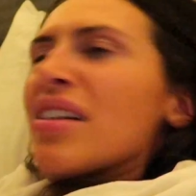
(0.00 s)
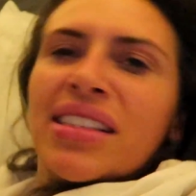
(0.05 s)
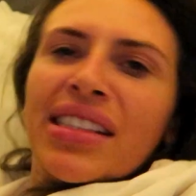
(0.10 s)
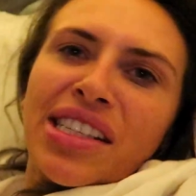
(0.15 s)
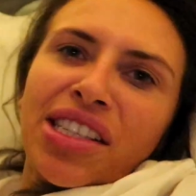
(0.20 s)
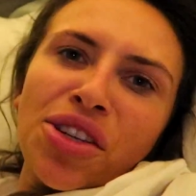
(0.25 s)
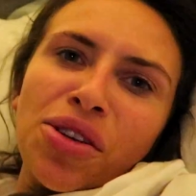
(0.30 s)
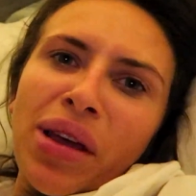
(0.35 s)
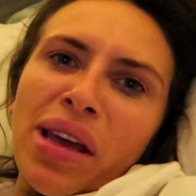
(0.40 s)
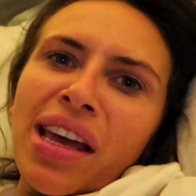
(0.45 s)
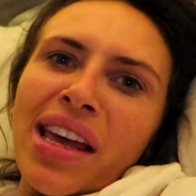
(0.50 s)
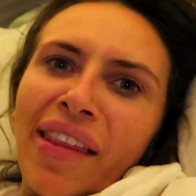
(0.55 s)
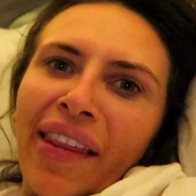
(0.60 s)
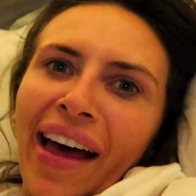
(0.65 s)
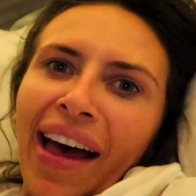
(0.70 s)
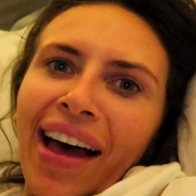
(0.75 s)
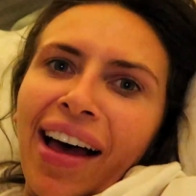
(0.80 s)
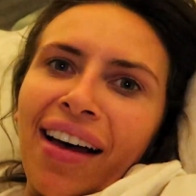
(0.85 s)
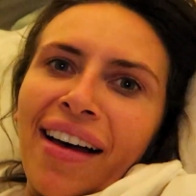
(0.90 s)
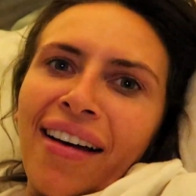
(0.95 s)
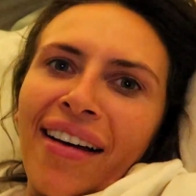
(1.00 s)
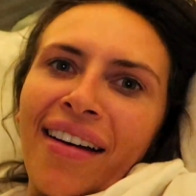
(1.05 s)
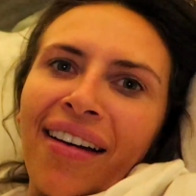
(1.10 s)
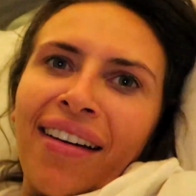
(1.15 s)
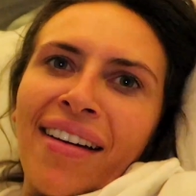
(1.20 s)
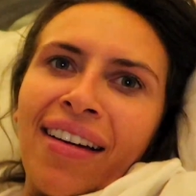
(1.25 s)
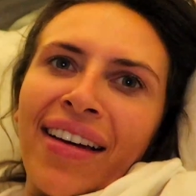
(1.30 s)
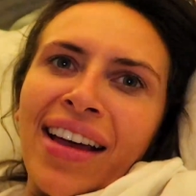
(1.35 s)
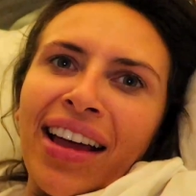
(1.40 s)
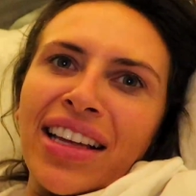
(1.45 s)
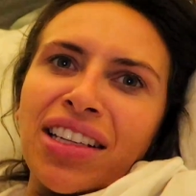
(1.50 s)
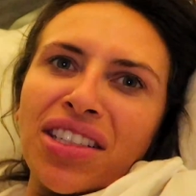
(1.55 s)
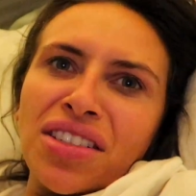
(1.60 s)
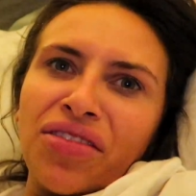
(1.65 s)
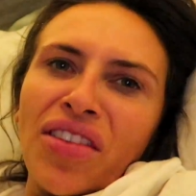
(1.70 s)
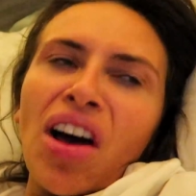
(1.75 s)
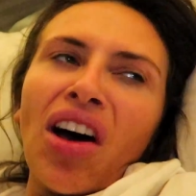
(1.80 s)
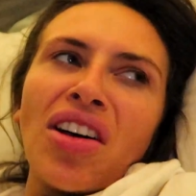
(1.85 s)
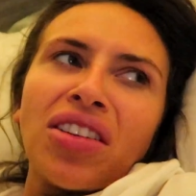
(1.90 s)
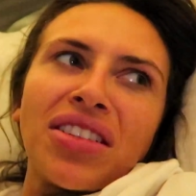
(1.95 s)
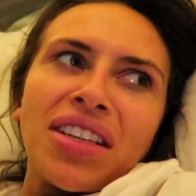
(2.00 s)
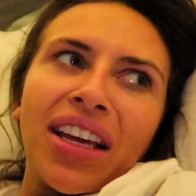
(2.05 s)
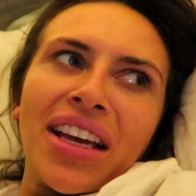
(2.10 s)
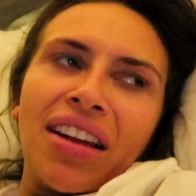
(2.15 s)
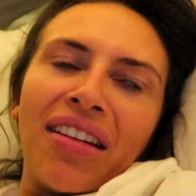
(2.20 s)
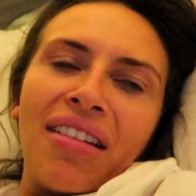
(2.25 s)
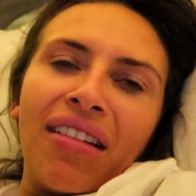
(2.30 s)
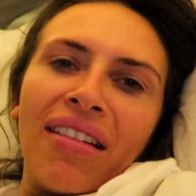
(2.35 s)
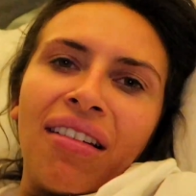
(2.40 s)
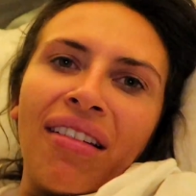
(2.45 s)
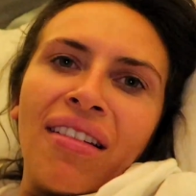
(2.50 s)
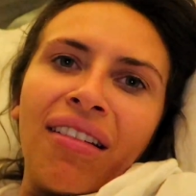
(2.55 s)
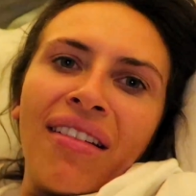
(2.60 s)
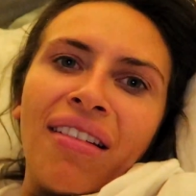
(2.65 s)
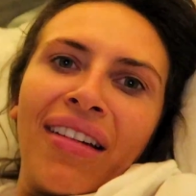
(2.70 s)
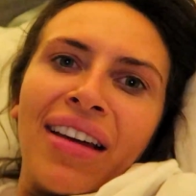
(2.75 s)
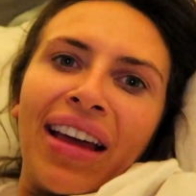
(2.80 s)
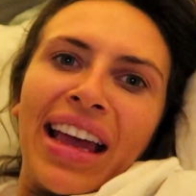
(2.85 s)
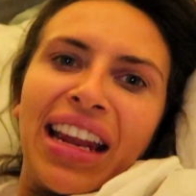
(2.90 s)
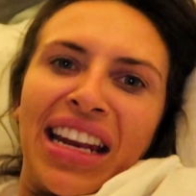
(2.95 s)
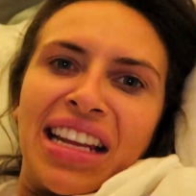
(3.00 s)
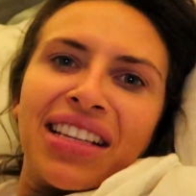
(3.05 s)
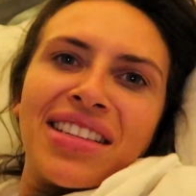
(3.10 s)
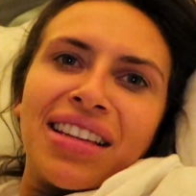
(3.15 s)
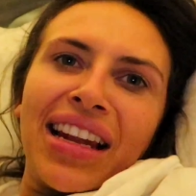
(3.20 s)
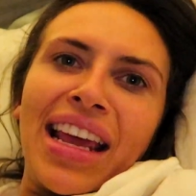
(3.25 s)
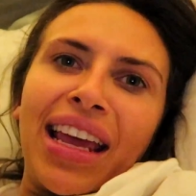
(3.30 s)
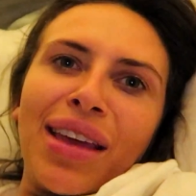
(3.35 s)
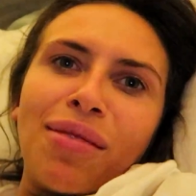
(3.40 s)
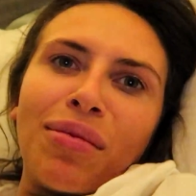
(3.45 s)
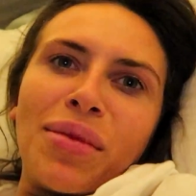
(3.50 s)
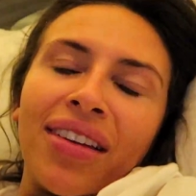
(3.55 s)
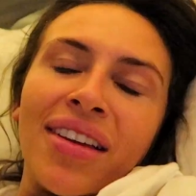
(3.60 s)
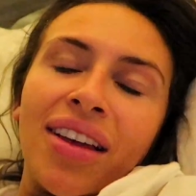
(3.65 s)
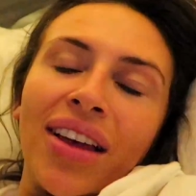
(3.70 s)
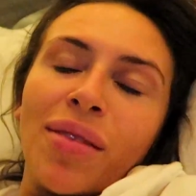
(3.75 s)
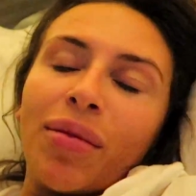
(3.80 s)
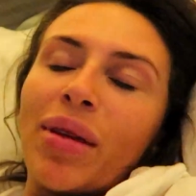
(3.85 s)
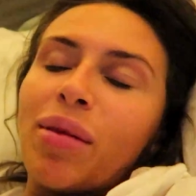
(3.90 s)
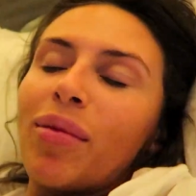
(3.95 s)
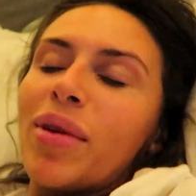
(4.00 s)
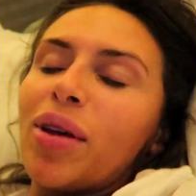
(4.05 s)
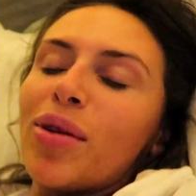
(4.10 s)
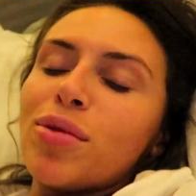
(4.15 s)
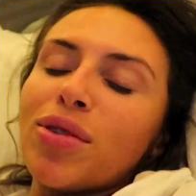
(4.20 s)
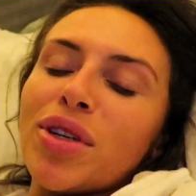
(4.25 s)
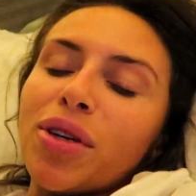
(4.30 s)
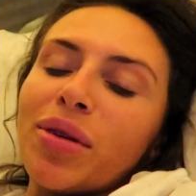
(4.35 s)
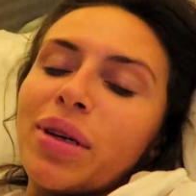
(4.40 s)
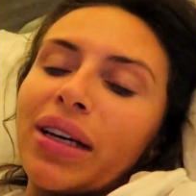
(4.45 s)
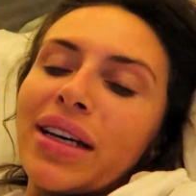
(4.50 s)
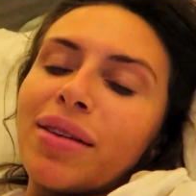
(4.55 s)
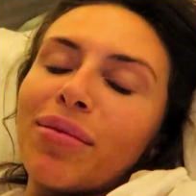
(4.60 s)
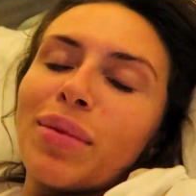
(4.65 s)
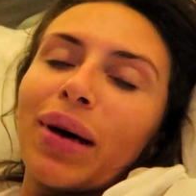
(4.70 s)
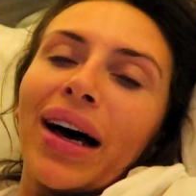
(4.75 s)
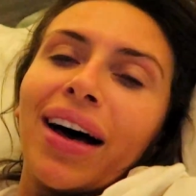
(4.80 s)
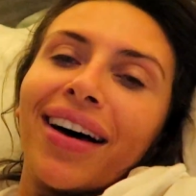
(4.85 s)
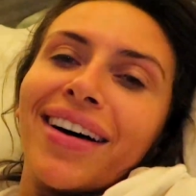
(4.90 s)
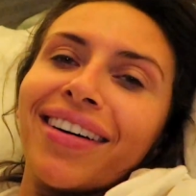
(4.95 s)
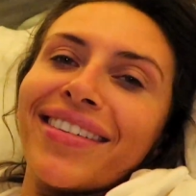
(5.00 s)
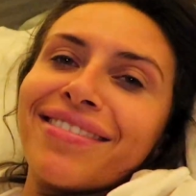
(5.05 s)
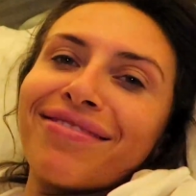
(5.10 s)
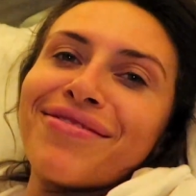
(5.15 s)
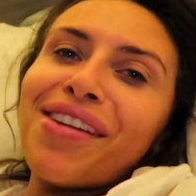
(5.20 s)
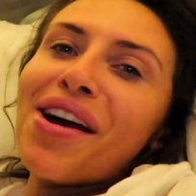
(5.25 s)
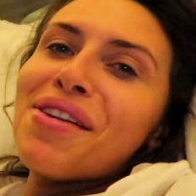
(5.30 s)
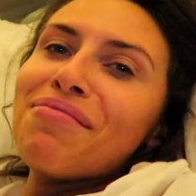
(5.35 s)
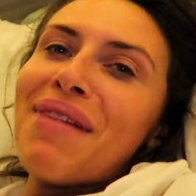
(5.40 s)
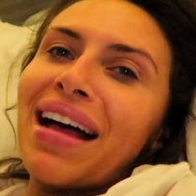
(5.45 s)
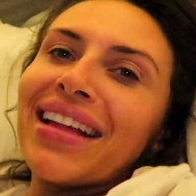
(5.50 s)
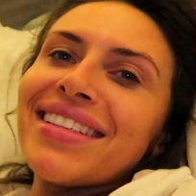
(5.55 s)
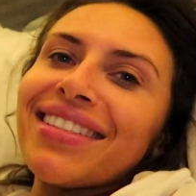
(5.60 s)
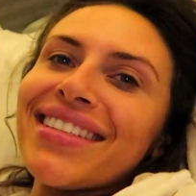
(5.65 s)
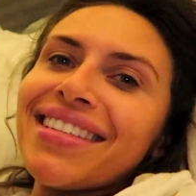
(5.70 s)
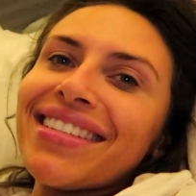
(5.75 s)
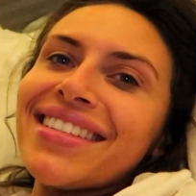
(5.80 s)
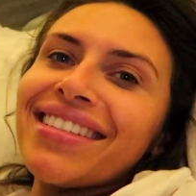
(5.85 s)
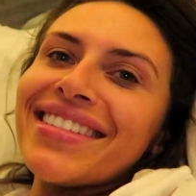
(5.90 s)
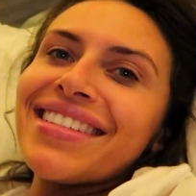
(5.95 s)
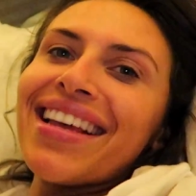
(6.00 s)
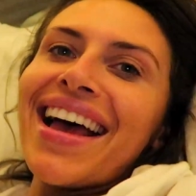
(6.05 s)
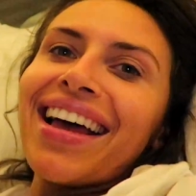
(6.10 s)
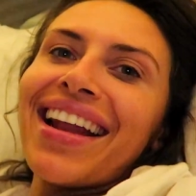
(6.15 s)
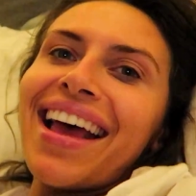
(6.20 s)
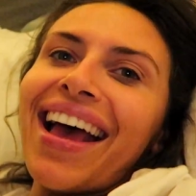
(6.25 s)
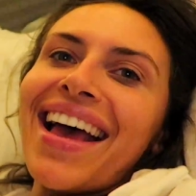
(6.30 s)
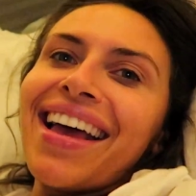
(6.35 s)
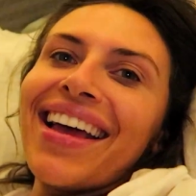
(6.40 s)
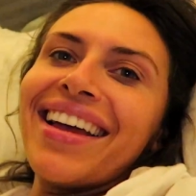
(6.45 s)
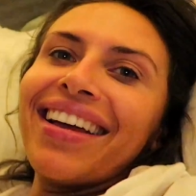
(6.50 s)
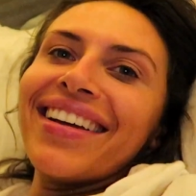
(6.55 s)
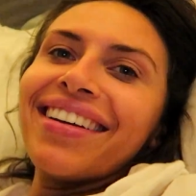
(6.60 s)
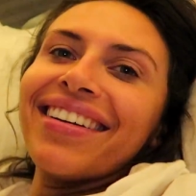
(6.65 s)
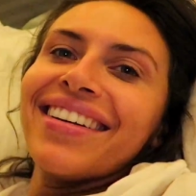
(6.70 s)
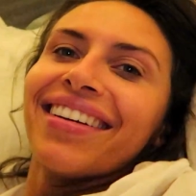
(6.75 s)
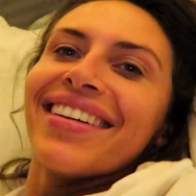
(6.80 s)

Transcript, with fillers: Did you hear that? He just farted in his sleep. I mean, we all do it, but romance isn't dead, eh?